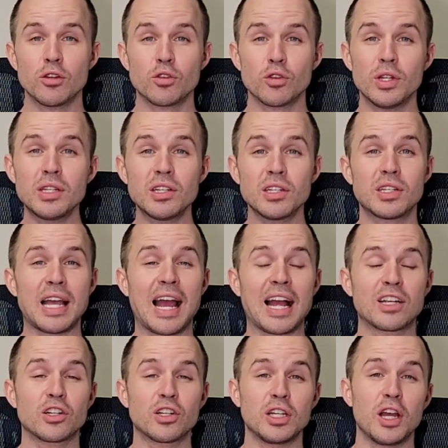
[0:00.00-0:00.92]
So this is
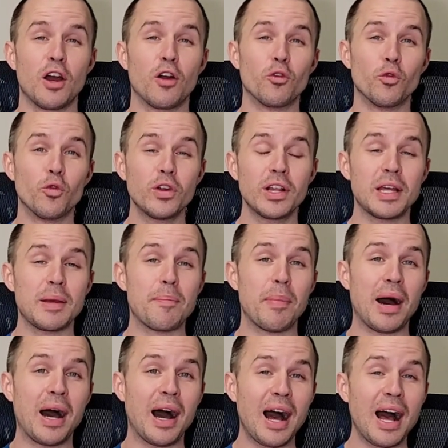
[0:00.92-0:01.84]
actually a really
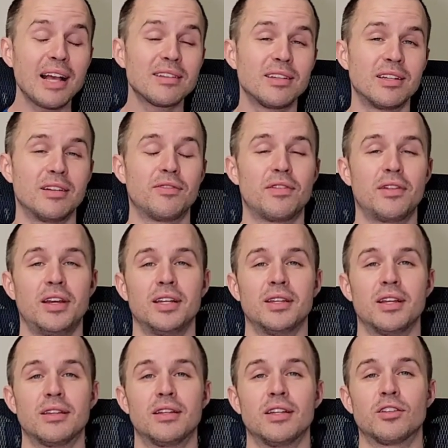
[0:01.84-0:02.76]
positive
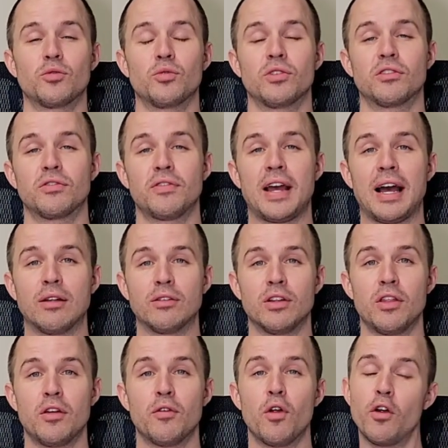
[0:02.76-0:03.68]
thing that this was
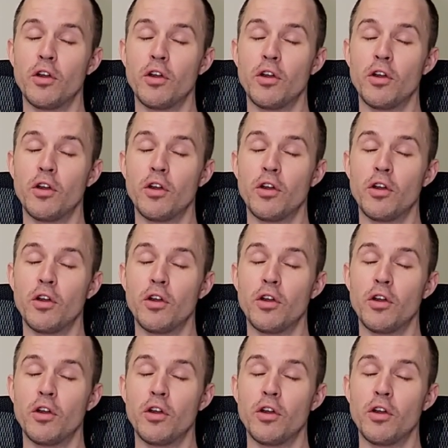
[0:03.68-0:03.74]
found in the